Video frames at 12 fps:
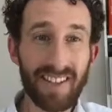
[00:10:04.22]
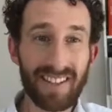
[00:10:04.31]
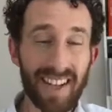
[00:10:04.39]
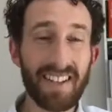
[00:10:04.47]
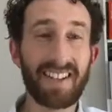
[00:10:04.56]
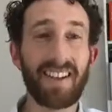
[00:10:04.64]
your
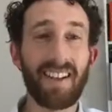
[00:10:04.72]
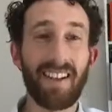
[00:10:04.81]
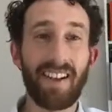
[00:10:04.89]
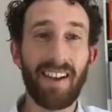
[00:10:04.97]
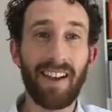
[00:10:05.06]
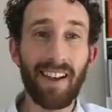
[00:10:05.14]

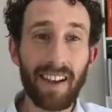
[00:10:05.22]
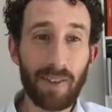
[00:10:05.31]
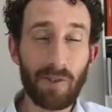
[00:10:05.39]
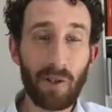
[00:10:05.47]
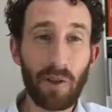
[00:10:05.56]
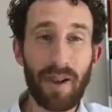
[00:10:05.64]
destiny
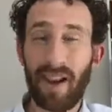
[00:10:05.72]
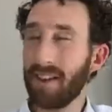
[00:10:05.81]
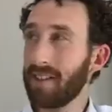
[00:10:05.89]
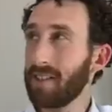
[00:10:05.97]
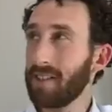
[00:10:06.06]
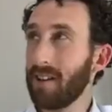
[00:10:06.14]
is all
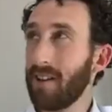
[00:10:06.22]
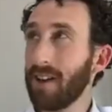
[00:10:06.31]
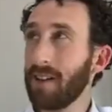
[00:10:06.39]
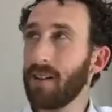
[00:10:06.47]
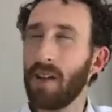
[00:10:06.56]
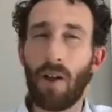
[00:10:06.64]
about
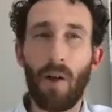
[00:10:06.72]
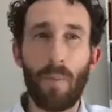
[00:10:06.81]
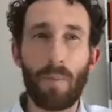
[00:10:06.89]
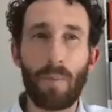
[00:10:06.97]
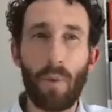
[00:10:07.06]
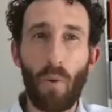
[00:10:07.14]
deciding,
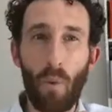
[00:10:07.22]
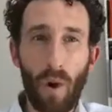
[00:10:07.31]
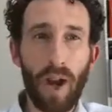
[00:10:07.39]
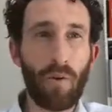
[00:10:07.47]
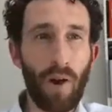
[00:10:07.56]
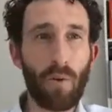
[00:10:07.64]

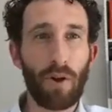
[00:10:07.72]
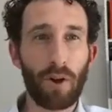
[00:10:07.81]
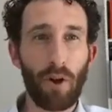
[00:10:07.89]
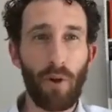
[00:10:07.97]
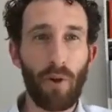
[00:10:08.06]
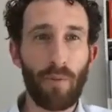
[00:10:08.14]
where do I want to
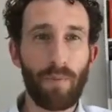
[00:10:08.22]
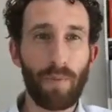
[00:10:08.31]
go?